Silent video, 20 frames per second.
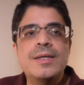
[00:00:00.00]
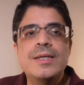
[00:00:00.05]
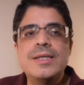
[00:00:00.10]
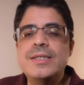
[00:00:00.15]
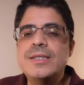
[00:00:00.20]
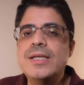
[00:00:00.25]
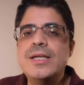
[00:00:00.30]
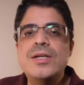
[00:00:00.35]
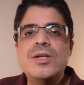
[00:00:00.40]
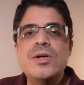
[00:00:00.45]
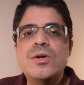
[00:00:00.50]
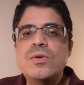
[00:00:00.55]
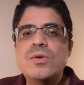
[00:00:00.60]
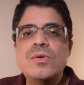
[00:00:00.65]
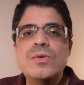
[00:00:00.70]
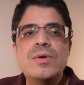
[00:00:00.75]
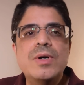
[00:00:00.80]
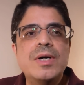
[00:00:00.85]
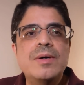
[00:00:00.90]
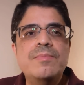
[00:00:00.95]
He said
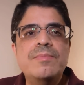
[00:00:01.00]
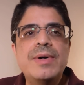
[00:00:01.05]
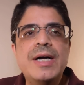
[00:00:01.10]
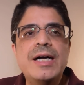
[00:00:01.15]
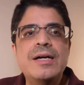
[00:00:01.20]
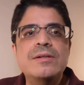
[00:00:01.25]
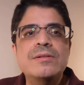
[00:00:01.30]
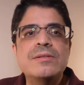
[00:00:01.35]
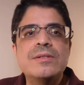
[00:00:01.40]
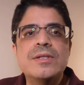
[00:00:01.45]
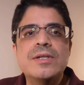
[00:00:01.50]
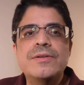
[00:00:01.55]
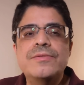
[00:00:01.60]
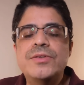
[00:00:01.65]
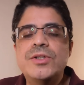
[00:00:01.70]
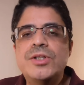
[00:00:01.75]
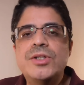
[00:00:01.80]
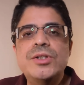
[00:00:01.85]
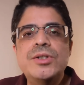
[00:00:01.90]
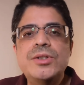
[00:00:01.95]
no amount
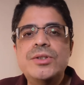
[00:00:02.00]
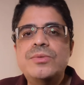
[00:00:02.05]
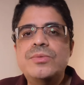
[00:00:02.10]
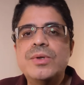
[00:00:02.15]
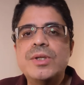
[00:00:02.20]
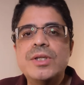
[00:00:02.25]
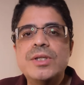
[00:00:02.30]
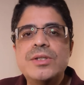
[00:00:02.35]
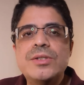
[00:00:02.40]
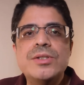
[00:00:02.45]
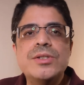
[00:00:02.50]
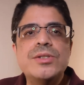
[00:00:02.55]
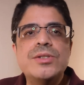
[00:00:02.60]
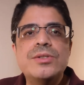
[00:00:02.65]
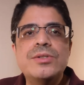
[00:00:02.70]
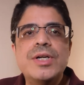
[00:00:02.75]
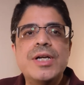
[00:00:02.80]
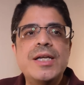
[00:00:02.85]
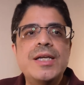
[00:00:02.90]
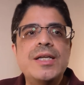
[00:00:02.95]
of good religious
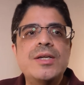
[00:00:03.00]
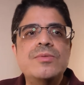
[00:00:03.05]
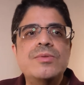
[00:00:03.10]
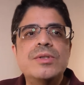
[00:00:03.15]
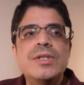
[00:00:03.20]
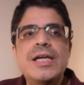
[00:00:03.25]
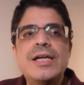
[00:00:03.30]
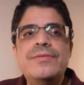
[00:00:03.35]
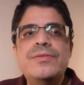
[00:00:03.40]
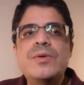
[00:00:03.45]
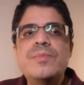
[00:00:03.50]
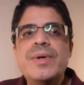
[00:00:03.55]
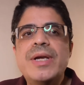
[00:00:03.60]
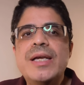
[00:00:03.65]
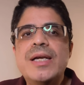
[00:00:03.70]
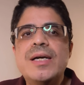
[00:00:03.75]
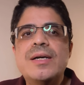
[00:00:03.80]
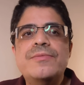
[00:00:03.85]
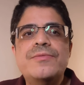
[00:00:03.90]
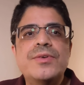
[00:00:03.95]
training will ever
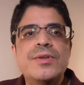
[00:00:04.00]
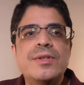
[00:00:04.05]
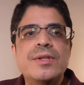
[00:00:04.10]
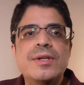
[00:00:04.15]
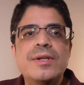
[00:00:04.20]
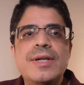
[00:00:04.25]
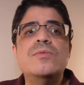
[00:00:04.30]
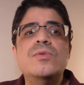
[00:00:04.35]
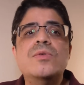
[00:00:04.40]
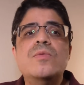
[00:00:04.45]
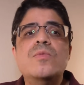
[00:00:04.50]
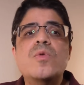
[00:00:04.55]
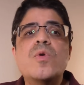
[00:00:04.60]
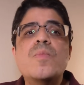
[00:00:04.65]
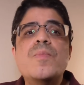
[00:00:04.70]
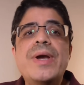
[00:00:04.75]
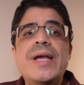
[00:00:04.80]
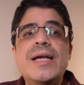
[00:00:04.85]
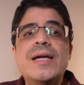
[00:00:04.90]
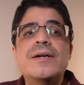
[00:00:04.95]
make up for the
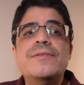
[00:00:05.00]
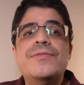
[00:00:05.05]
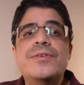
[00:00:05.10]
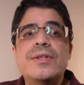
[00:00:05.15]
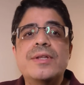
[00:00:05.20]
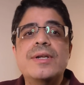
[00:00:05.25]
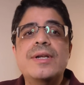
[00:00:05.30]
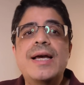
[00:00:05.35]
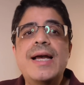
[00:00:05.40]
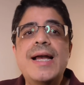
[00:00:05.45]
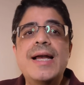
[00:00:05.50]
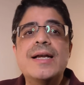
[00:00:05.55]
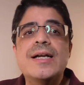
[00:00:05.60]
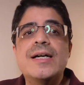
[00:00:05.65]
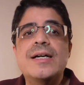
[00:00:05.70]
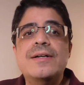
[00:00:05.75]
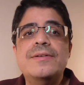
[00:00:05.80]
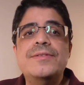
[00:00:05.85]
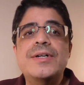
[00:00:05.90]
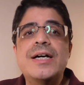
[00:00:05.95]
will make up for the lack
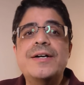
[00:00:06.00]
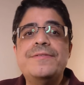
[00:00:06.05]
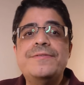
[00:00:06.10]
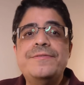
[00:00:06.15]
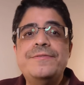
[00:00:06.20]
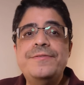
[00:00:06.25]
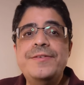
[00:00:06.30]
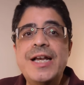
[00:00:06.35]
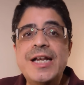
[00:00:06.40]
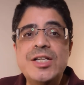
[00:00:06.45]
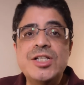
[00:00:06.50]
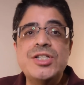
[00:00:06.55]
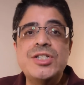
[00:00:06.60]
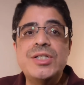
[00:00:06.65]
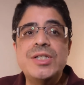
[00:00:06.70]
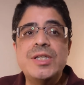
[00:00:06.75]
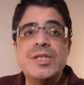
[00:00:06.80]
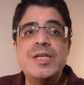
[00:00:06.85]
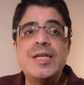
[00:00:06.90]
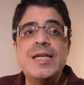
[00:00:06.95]
of
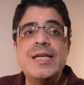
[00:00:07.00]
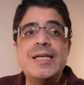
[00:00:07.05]
affection